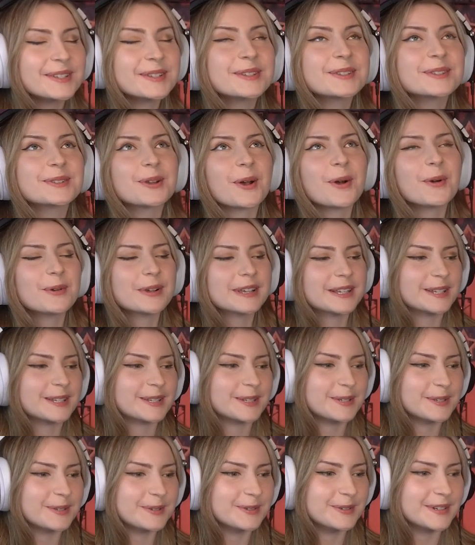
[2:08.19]
so
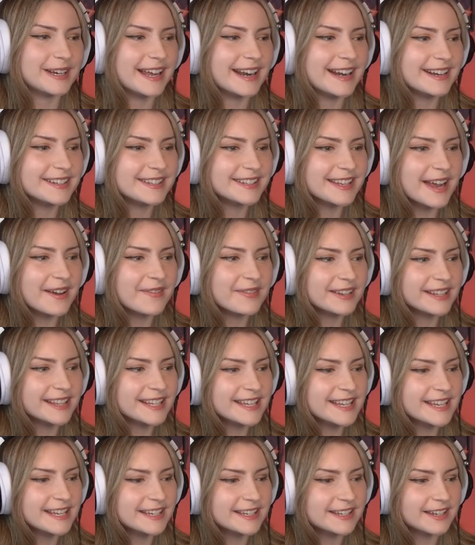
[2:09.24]
cute and just everything he